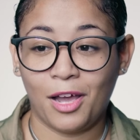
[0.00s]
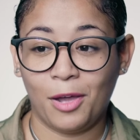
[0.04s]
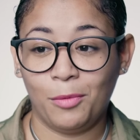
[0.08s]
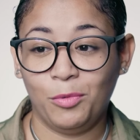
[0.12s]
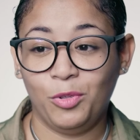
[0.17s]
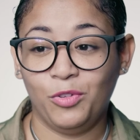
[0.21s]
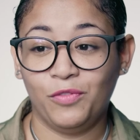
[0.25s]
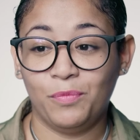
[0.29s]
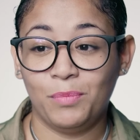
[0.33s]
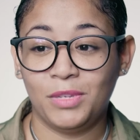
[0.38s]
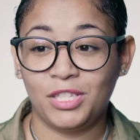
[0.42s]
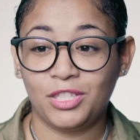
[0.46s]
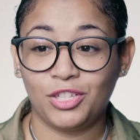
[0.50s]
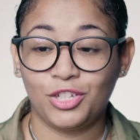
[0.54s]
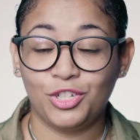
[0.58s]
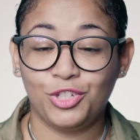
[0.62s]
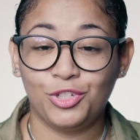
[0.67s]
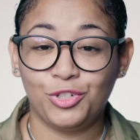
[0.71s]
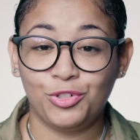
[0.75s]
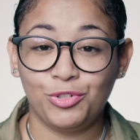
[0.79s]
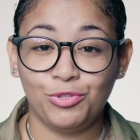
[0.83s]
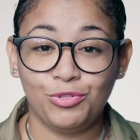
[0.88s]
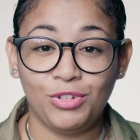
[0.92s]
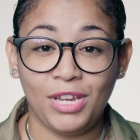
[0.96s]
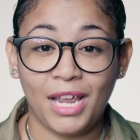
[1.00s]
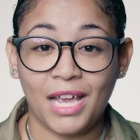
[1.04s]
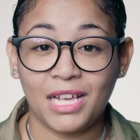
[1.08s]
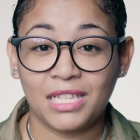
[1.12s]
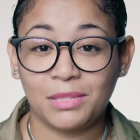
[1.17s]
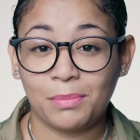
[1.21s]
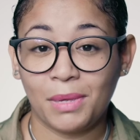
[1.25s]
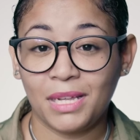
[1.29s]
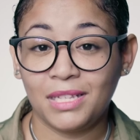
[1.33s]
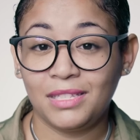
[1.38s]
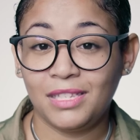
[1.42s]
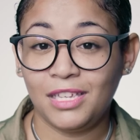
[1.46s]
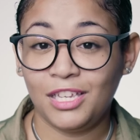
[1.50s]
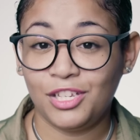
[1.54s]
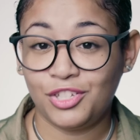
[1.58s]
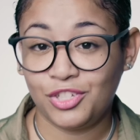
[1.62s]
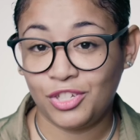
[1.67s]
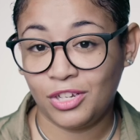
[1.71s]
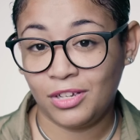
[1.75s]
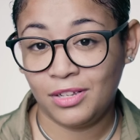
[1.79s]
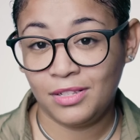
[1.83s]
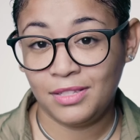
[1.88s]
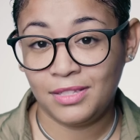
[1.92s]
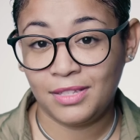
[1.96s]
You've misconstrued the
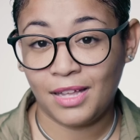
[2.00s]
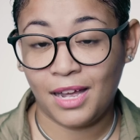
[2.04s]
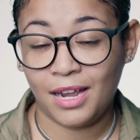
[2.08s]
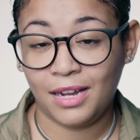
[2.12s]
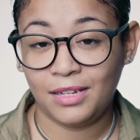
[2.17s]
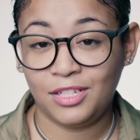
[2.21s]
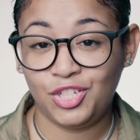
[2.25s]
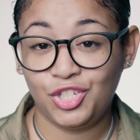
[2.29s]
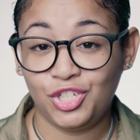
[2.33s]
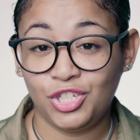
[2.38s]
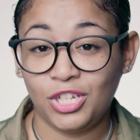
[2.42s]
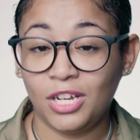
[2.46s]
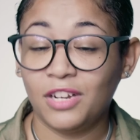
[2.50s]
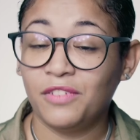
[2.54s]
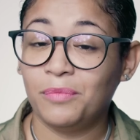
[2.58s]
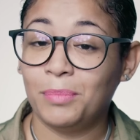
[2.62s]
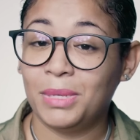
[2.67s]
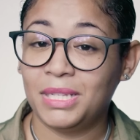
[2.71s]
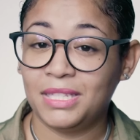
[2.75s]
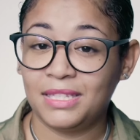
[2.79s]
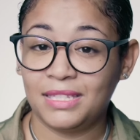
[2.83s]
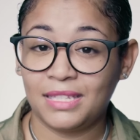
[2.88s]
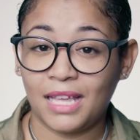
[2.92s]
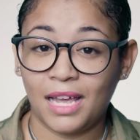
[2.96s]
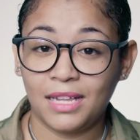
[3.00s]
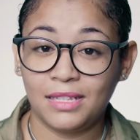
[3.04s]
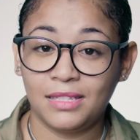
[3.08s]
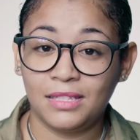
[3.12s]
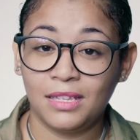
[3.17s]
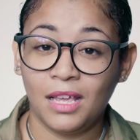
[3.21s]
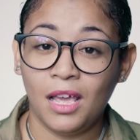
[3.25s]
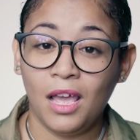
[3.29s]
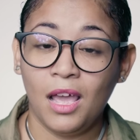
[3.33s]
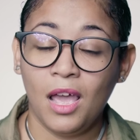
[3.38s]
expectations that should have been set